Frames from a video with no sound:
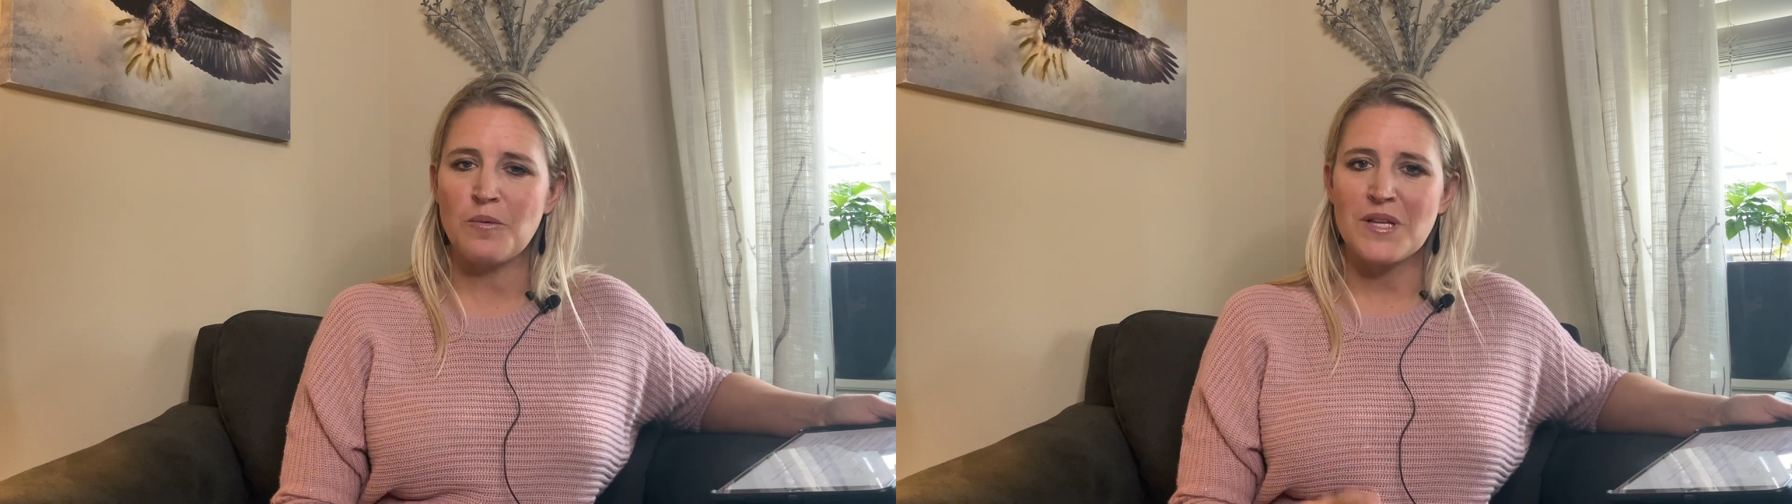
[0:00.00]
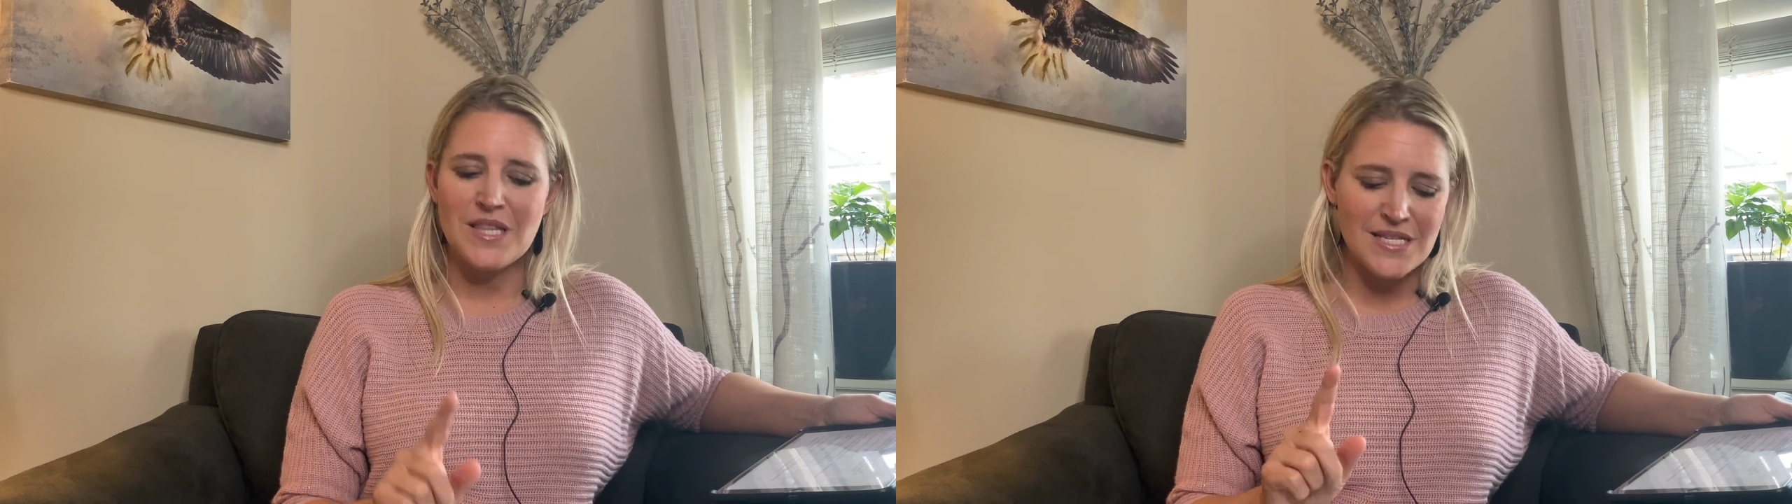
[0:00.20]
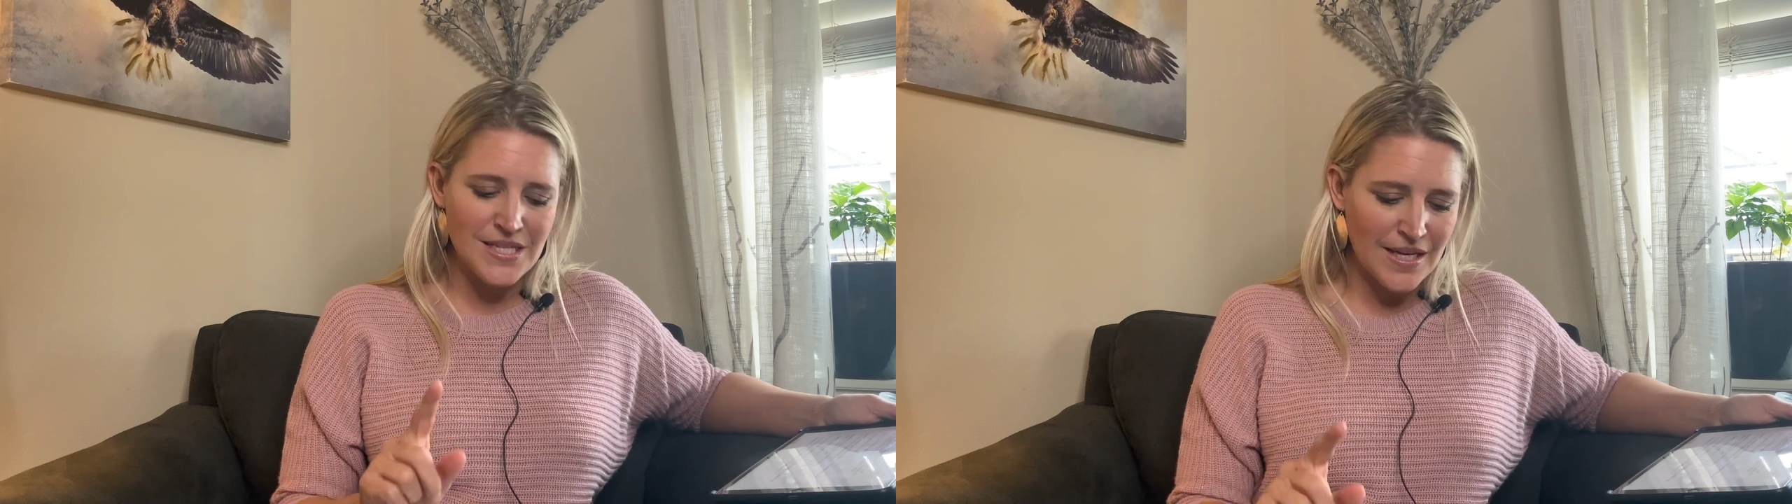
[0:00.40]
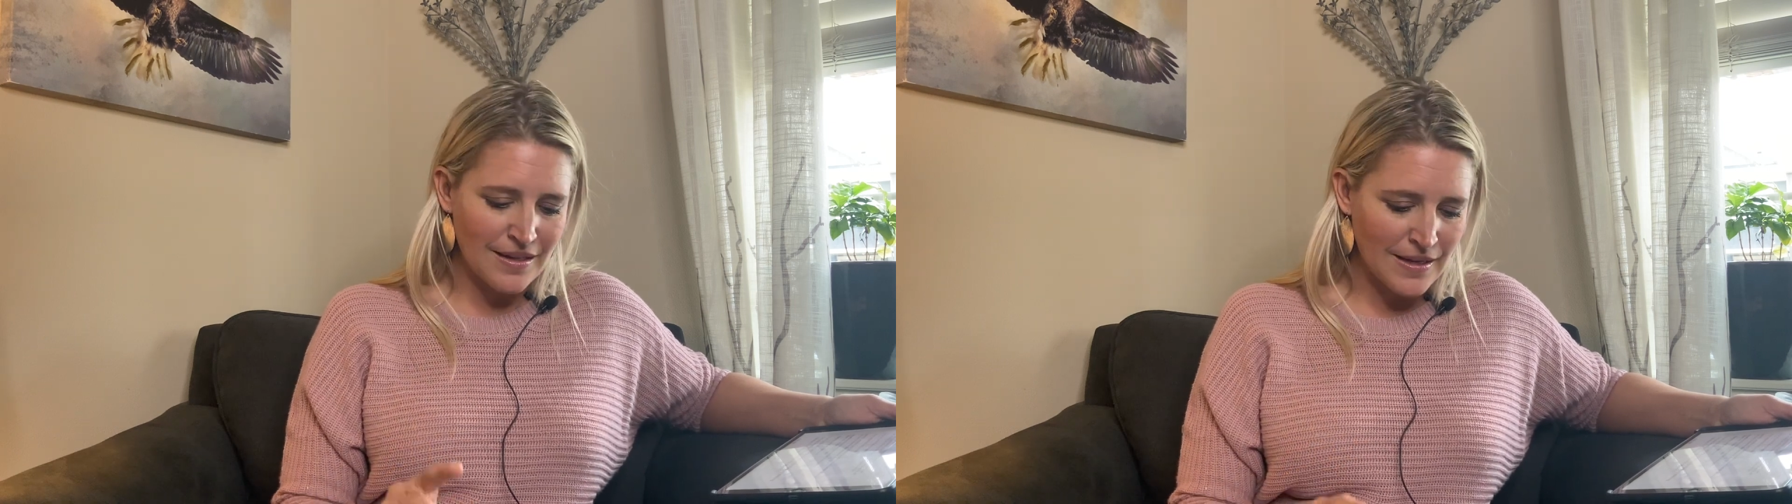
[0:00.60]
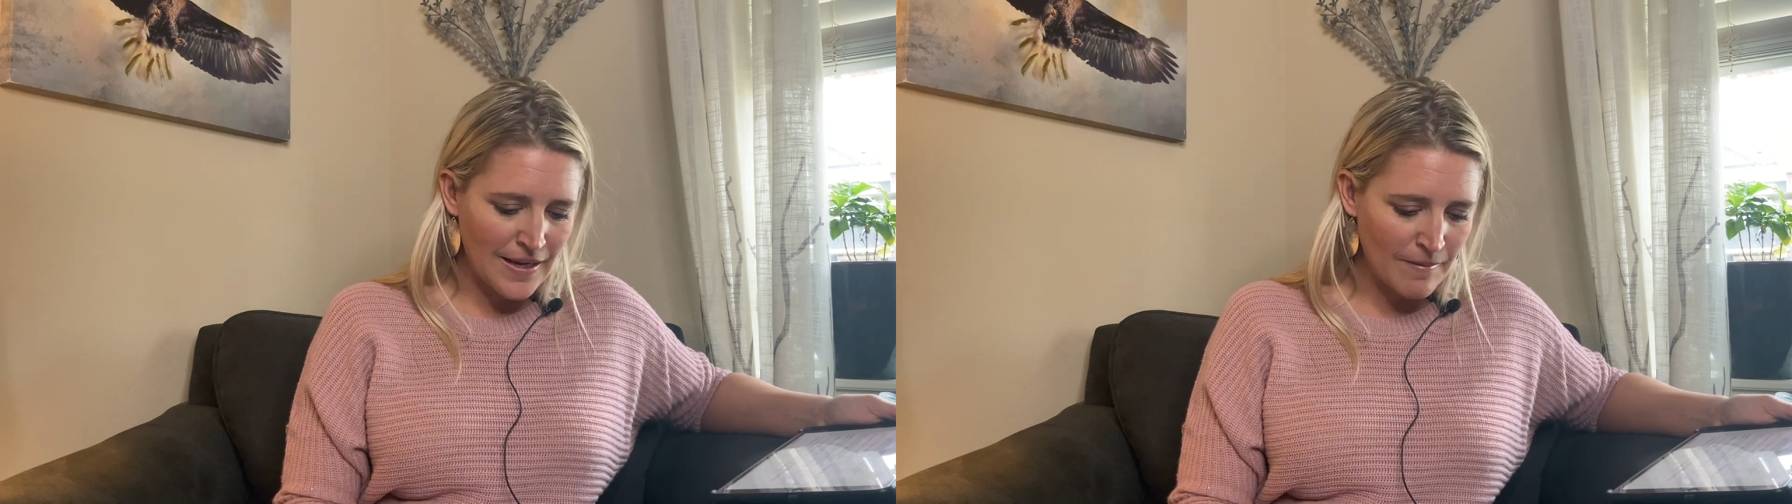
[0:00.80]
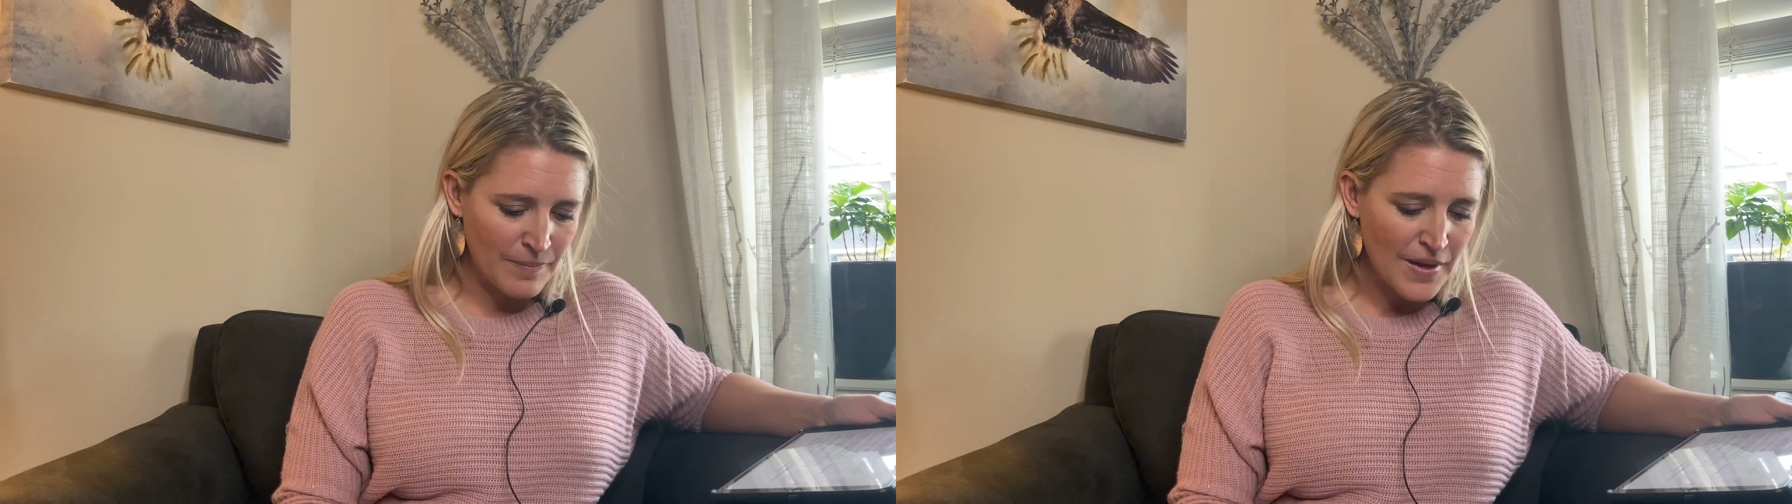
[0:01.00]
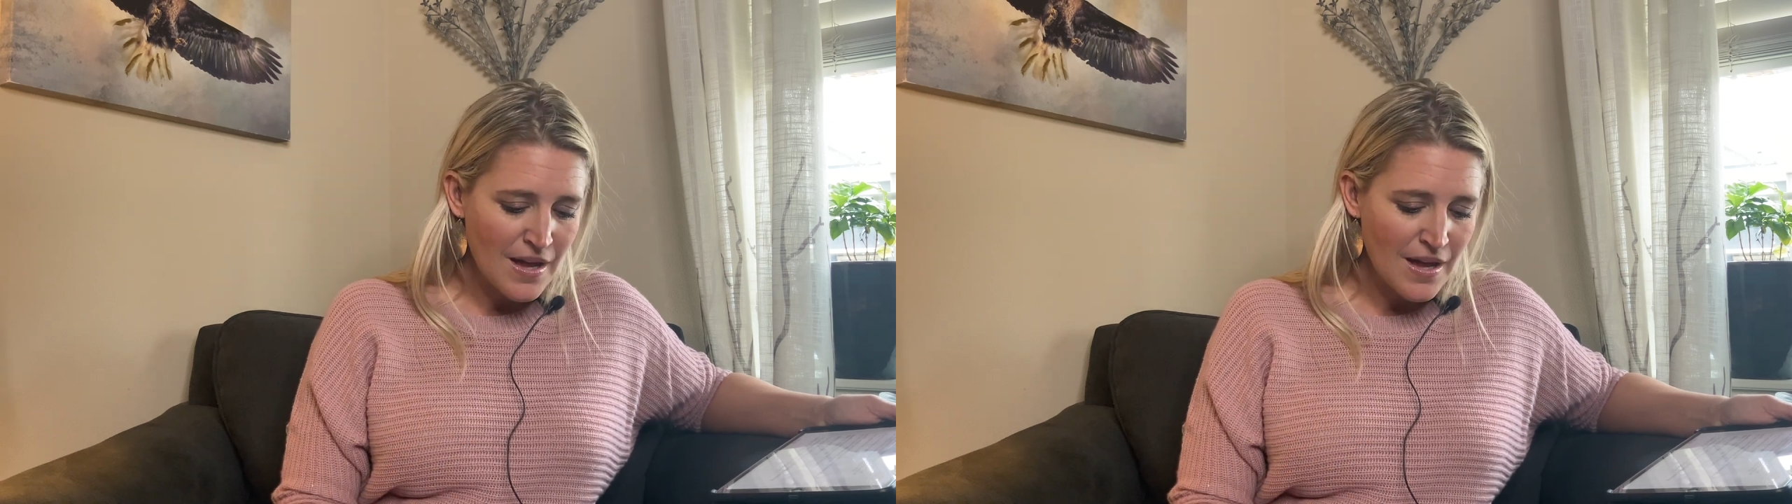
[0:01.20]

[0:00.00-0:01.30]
with this healing.